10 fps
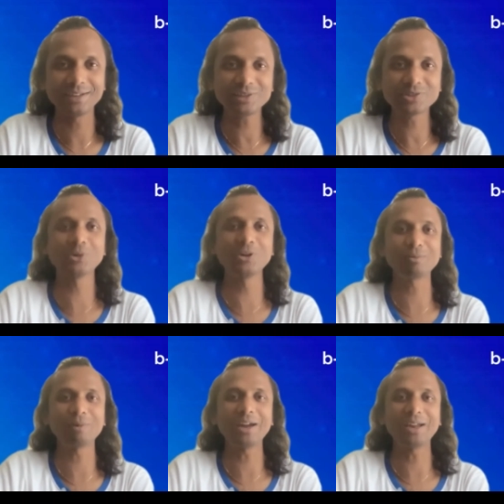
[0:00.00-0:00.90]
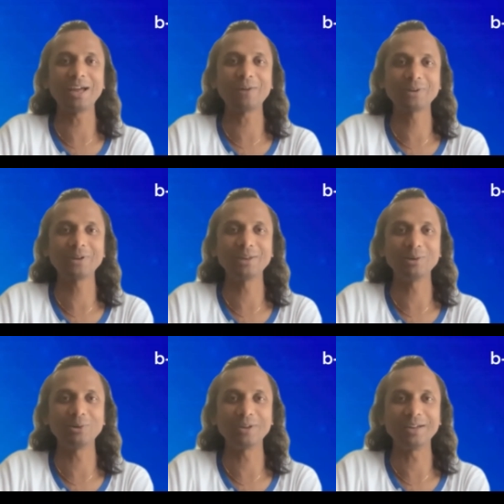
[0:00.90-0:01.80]
Let's do it by laughing and
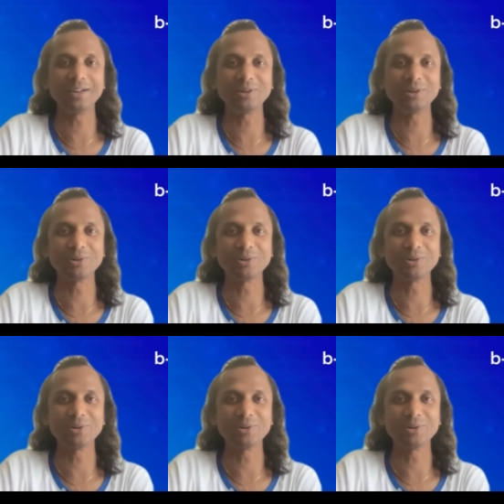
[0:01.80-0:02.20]
doing it.